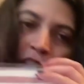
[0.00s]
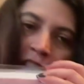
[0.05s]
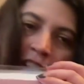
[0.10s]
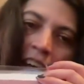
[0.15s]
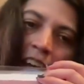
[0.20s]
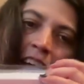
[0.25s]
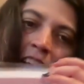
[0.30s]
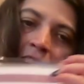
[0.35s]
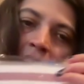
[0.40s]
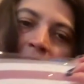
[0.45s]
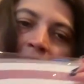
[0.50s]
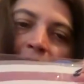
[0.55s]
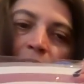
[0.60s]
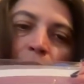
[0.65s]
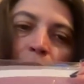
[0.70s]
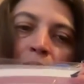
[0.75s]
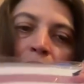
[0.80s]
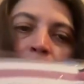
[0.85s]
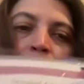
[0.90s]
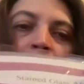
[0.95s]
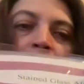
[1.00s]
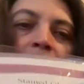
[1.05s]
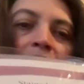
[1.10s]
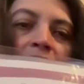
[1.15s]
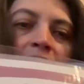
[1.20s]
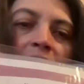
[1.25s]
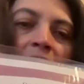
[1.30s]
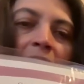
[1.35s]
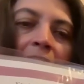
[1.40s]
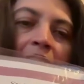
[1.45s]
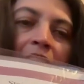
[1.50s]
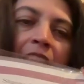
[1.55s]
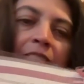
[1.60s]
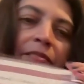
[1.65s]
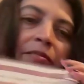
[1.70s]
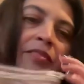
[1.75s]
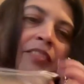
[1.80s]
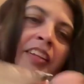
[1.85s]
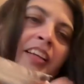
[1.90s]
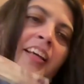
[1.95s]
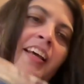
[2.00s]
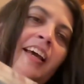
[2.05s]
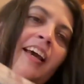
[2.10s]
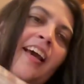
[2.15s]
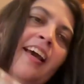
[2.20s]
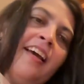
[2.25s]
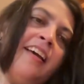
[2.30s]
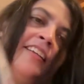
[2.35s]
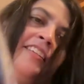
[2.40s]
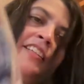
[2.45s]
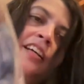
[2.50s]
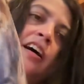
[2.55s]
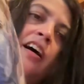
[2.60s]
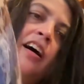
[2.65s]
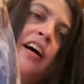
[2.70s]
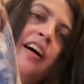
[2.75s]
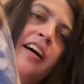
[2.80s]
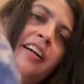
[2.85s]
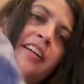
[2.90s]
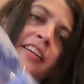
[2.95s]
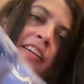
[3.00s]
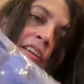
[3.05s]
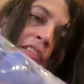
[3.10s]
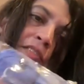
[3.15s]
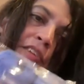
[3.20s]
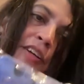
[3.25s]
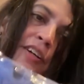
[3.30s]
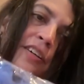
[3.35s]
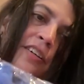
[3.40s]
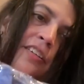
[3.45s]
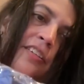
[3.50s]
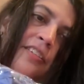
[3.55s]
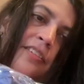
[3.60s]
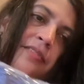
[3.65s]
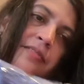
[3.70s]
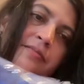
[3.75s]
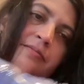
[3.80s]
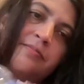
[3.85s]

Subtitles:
stained glass one, which is like a ton of yarn